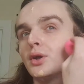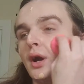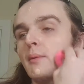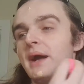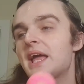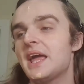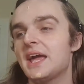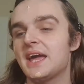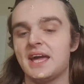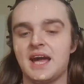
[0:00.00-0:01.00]
I might
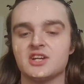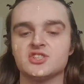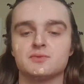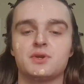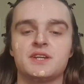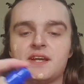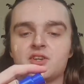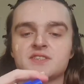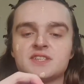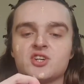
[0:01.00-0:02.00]
hate it. I just wanted that
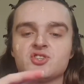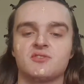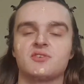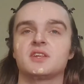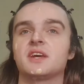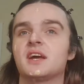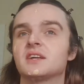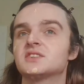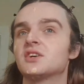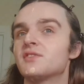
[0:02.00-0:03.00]
nostalgic feeling.
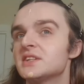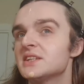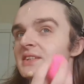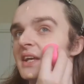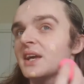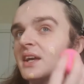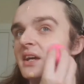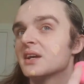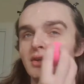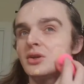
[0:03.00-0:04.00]
So this is like,
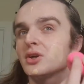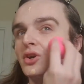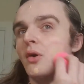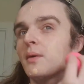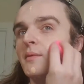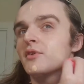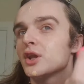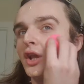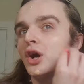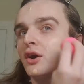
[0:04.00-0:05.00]
you can go in with a
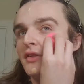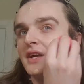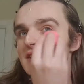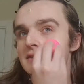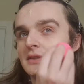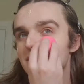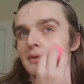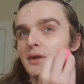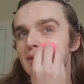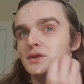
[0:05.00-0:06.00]
lot of this
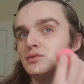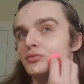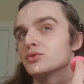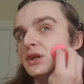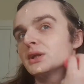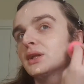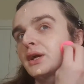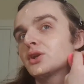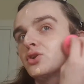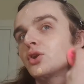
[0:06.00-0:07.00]
because it's really
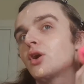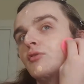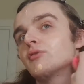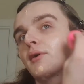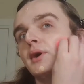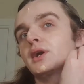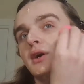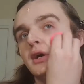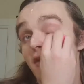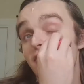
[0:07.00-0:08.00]
like not very
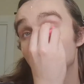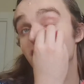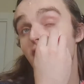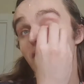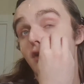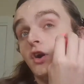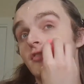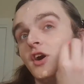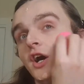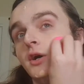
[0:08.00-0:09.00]
full
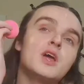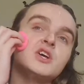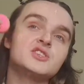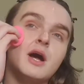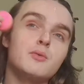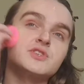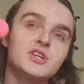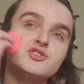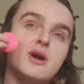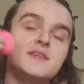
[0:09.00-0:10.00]
cover. So I was
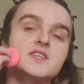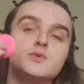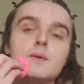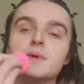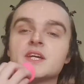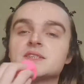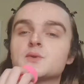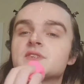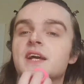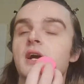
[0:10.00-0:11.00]
going to try this one because I
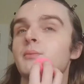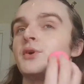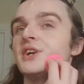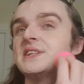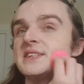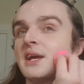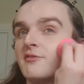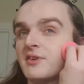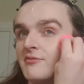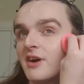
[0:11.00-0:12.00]
was like, I'm going to
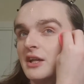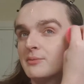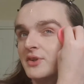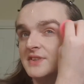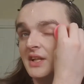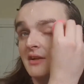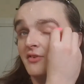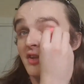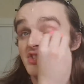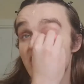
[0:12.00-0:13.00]
save the Infallible till I've
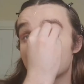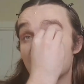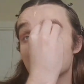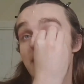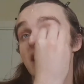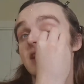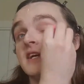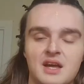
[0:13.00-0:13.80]
got the Jackie Aina palette.